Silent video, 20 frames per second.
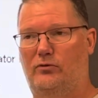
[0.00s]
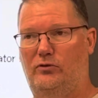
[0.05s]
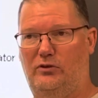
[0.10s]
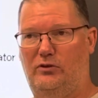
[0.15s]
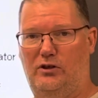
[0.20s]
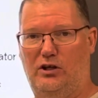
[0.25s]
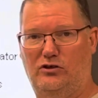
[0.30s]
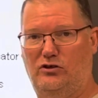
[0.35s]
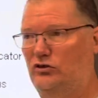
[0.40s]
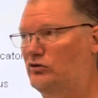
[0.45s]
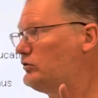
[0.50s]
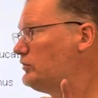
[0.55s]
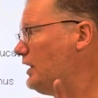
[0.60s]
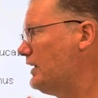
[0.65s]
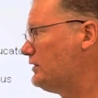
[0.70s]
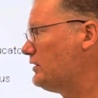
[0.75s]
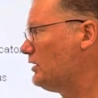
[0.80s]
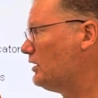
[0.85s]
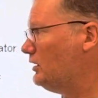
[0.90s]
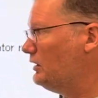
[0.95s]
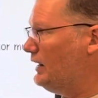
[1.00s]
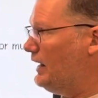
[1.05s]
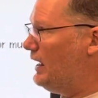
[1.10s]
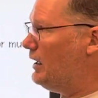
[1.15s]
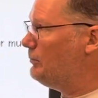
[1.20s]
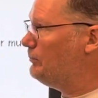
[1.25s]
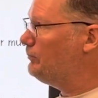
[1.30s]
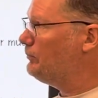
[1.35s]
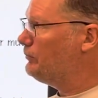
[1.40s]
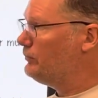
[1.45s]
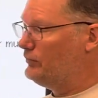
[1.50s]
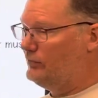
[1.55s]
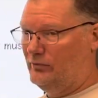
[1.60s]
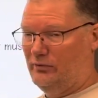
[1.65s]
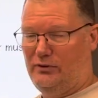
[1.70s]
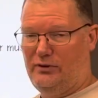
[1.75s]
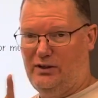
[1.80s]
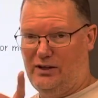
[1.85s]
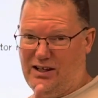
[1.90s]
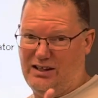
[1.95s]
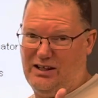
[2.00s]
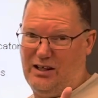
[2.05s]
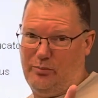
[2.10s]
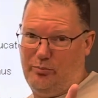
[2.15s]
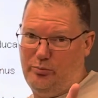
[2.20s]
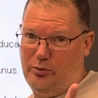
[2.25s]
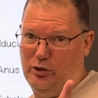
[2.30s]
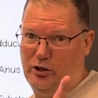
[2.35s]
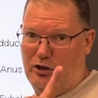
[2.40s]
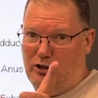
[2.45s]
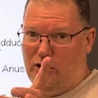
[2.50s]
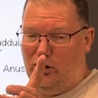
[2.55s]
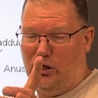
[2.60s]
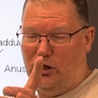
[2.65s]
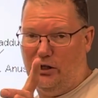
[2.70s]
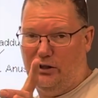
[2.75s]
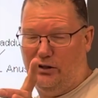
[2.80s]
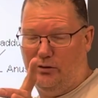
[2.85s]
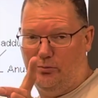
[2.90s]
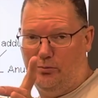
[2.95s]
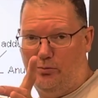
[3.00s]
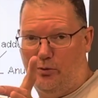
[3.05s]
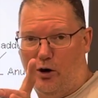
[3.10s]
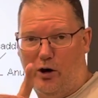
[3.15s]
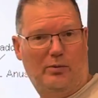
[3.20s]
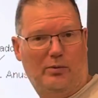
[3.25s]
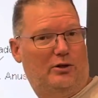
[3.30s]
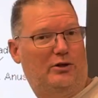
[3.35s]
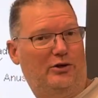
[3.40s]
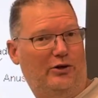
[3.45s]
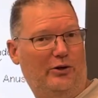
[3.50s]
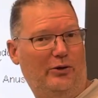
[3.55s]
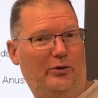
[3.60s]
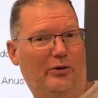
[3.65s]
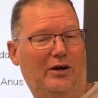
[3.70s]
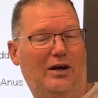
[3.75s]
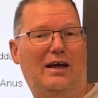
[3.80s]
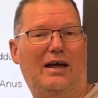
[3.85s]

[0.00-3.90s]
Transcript: they just take the clam and they put it on the barbecue